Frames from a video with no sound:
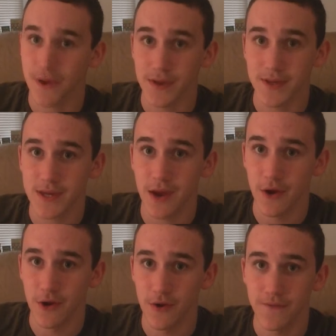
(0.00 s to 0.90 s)
is
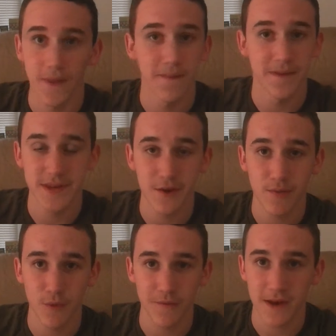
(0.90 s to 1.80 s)
scarier than the
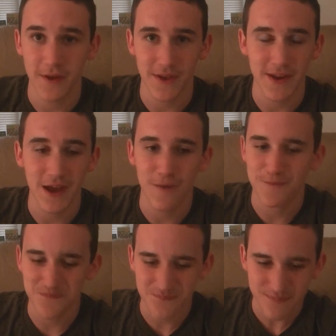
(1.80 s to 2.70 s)
xenomorph in Alien. Now,
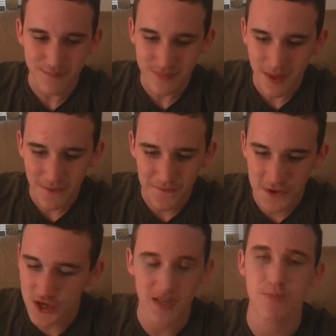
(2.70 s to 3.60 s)
the
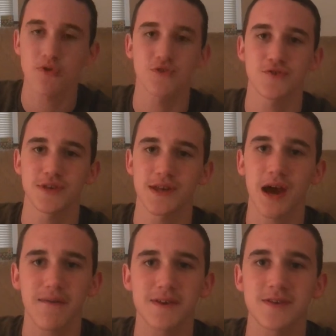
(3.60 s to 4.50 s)
chestburster scene.
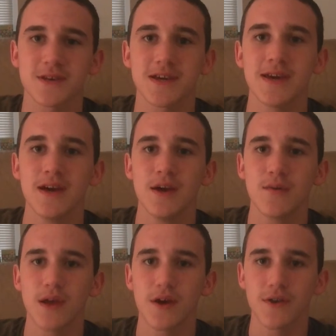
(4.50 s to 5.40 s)
Obviously,
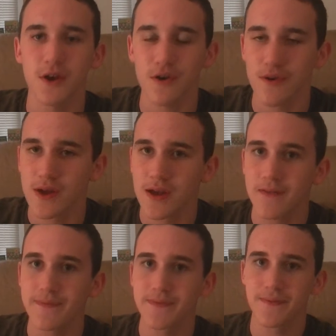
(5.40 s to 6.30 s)
we all know
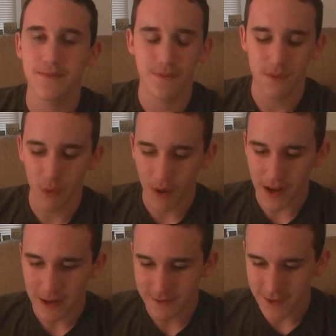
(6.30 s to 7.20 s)
the
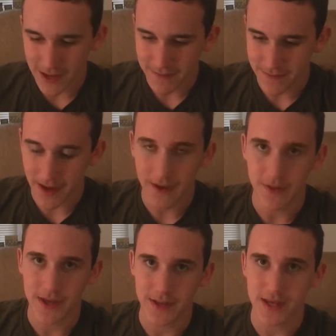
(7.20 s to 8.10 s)
way that the
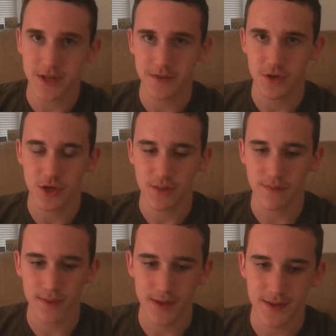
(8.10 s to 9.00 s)
alien gets on the ship
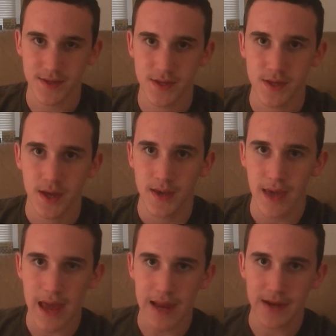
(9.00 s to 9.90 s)
is
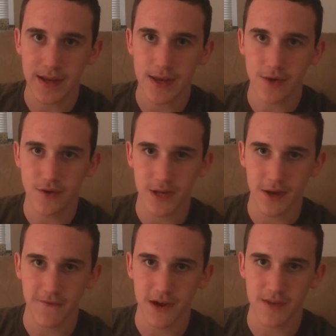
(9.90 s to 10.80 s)
Kane. He goes down,
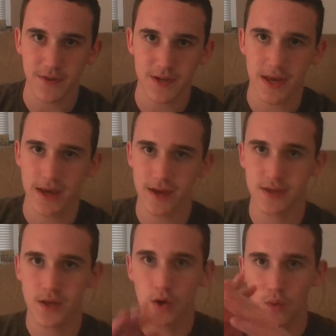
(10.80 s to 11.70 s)
he finds a bunch of
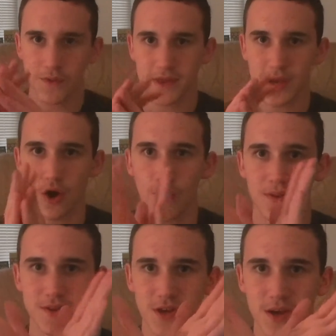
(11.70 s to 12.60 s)
eggs. One thing
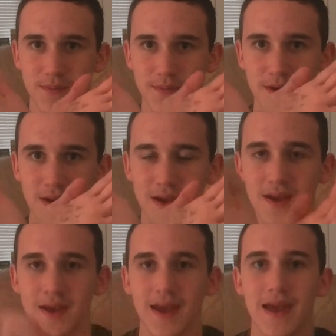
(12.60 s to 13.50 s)
opens up,
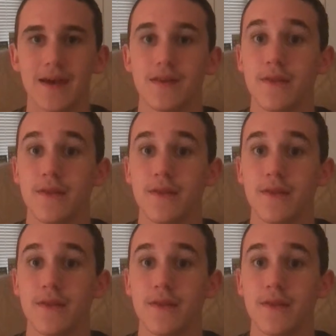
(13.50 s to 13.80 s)
and